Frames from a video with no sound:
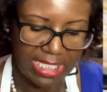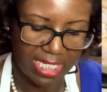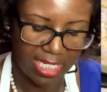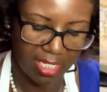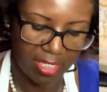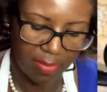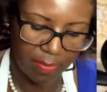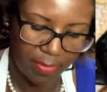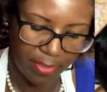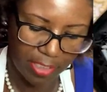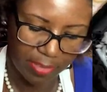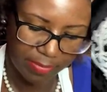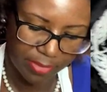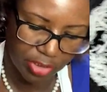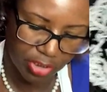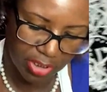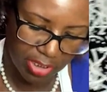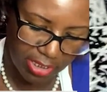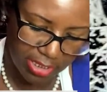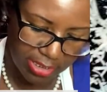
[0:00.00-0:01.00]
is like a
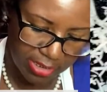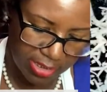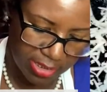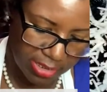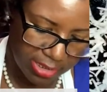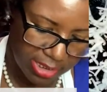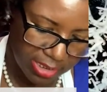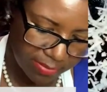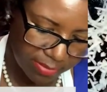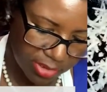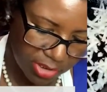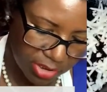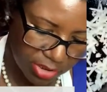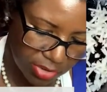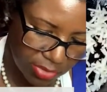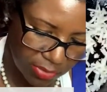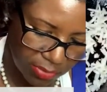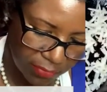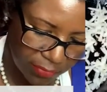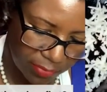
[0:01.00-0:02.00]
Parmesan
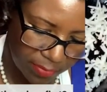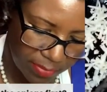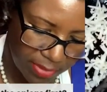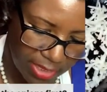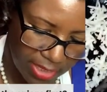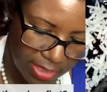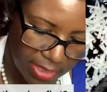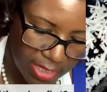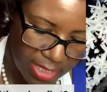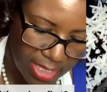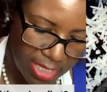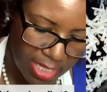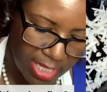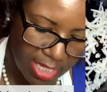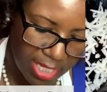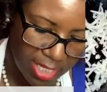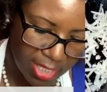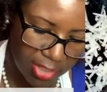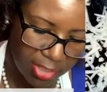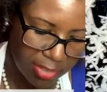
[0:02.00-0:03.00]
substitute for me.
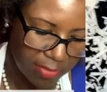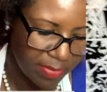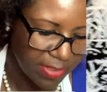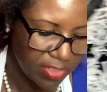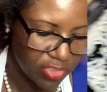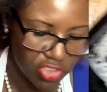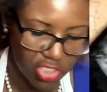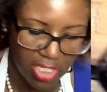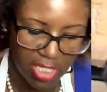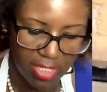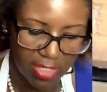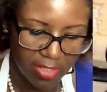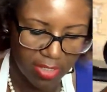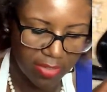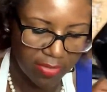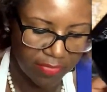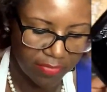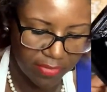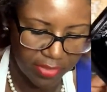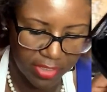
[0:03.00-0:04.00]
It could be
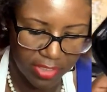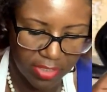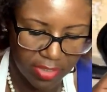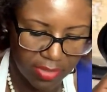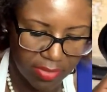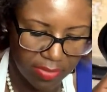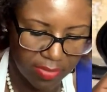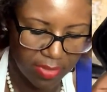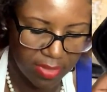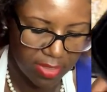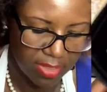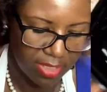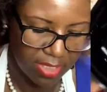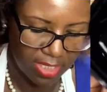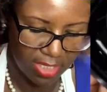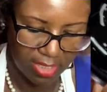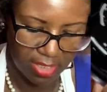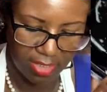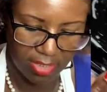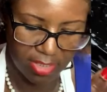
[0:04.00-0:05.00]
cheddar for you.
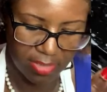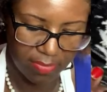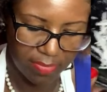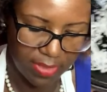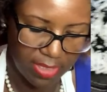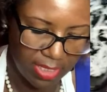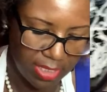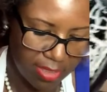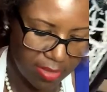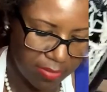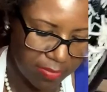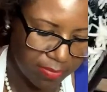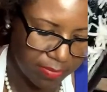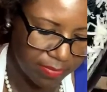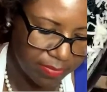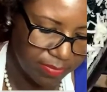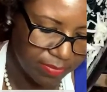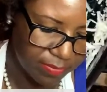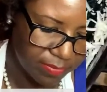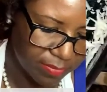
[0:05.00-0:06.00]
It could be,
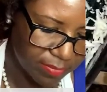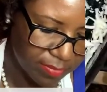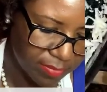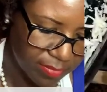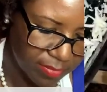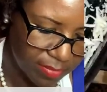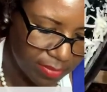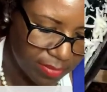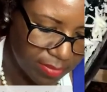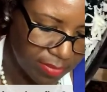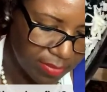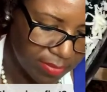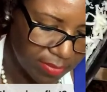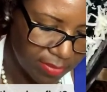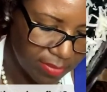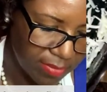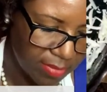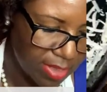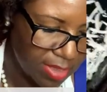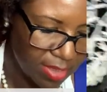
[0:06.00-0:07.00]

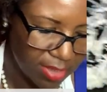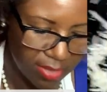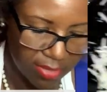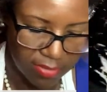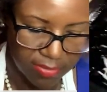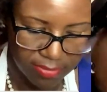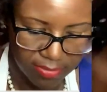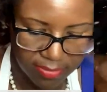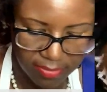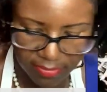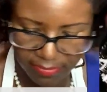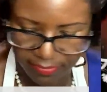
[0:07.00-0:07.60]
you know,